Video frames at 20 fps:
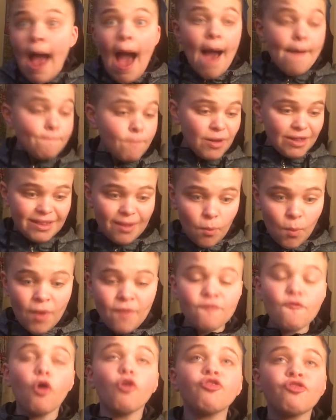And
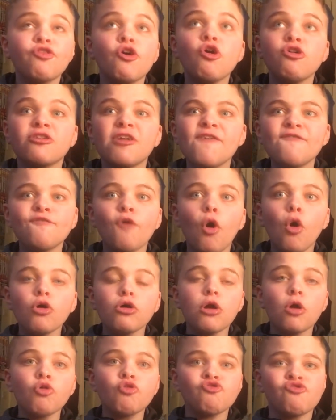we've got
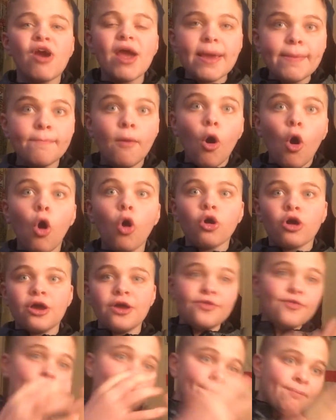34-year-old Craig
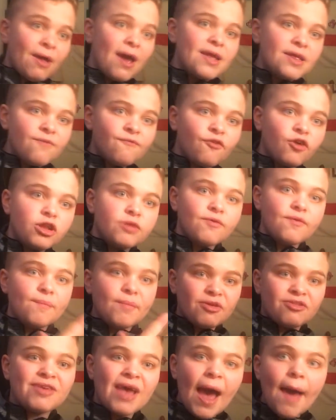Morgan playing in front of
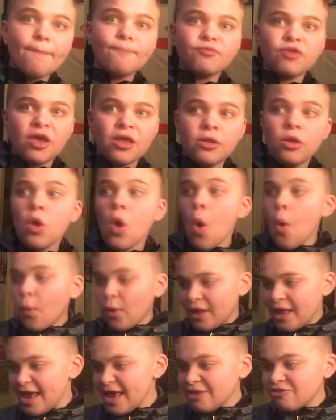him as captain.
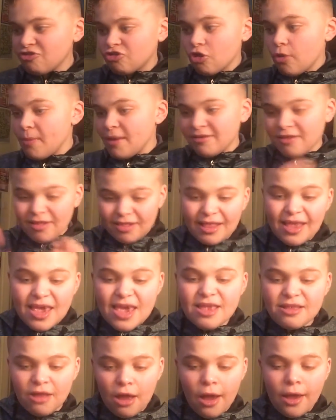When Easton is a
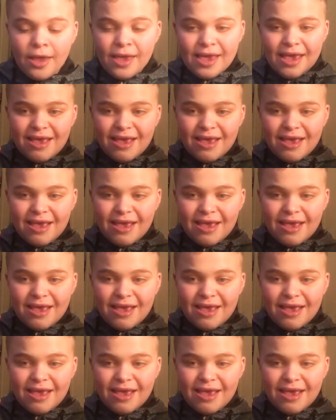leader,